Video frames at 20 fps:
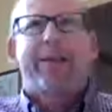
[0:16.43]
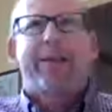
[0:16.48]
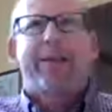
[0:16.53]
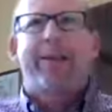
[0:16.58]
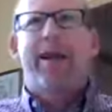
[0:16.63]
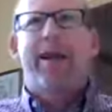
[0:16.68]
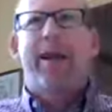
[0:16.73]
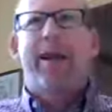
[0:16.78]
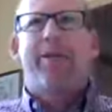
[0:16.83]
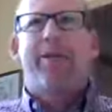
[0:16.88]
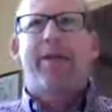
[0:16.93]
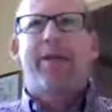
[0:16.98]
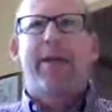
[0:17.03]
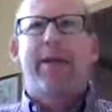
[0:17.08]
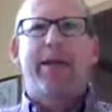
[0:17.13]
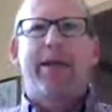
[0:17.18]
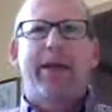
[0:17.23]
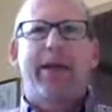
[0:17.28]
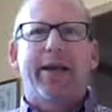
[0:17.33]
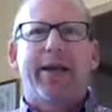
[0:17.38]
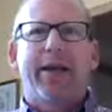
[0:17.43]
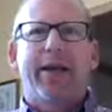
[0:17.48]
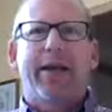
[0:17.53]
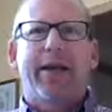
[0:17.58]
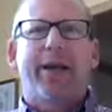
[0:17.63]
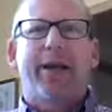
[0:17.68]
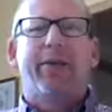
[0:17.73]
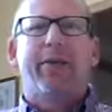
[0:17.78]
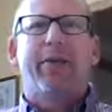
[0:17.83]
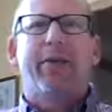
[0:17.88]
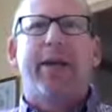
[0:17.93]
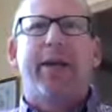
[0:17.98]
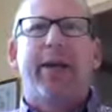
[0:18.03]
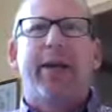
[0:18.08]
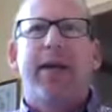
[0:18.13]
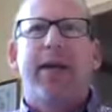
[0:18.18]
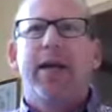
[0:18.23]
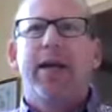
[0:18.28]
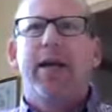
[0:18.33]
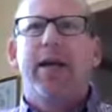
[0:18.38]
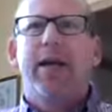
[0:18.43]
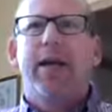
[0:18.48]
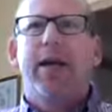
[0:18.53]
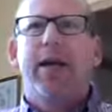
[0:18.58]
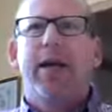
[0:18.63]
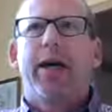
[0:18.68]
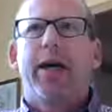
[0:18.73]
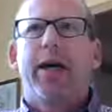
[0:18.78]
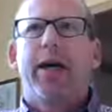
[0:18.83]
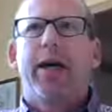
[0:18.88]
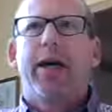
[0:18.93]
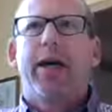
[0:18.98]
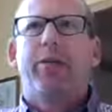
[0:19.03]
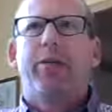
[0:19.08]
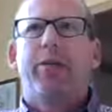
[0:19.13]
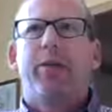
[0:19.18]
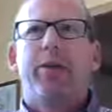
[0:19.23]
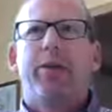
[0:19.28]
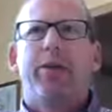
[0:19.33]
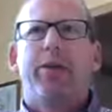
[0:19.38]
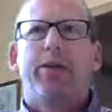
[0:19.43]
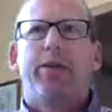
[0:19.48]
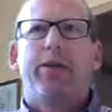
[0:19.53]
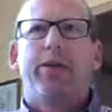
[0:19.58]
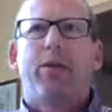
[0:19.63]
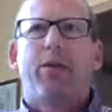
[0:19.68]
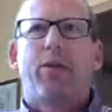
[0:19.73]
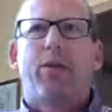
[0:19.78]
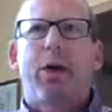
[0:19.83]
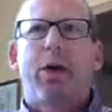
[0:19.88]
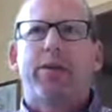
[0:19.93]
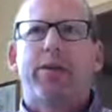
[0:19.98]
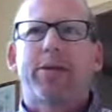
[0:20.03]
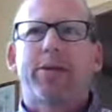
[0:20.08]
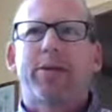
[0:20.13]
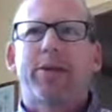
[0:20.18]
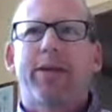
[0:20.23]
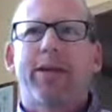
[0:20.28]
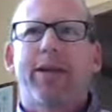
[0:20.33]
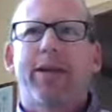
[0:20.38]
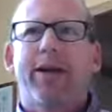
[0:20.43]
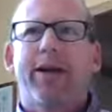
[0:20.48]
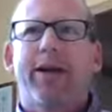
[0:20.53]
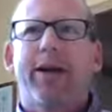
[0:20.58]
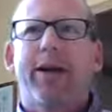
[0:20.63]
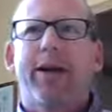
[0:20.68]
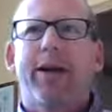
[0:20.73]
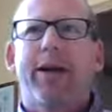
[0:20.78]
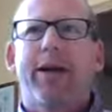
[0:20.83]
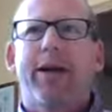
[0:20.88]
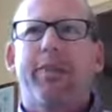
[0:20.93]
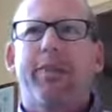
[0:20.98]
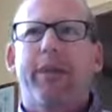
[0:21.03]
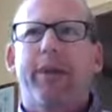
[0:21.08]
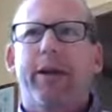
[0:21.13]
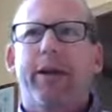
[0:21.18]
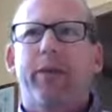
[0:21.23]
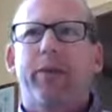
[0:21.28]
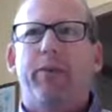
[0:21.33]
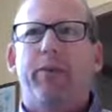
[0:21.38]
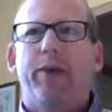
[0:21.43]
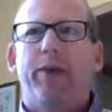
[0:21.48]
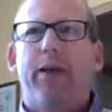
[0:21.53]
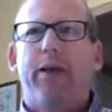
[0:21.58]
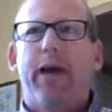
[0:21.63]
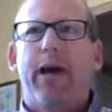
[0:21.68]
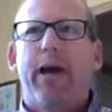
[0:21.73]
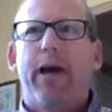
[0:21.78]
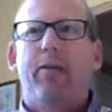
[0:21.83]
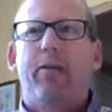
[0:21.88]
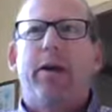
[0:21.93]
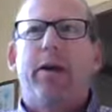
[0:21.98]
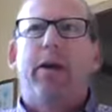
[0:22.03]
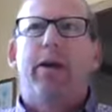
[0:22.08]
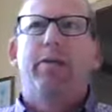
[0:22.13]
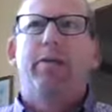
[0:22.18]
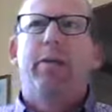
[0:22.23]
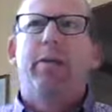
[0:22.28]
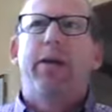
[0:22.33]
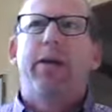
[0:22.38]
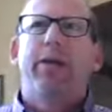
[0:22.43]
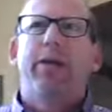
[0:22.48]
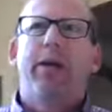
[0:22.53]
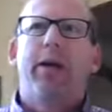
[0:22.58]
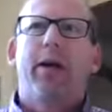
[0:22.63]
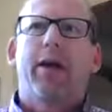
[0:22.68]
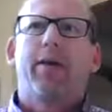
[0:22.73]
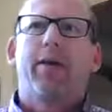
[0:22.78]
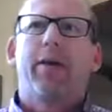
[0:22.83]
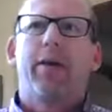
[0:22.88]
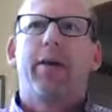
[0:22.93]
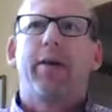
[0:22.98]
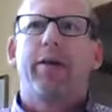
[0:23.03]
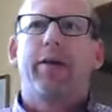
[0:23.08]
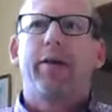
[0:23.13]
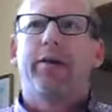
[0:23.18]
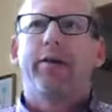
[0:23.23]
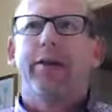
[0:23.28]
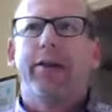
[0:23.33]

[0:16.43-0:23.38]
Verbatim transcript: it's kind of a day like any other day uh, with the sequestering, but we're glad we can be together here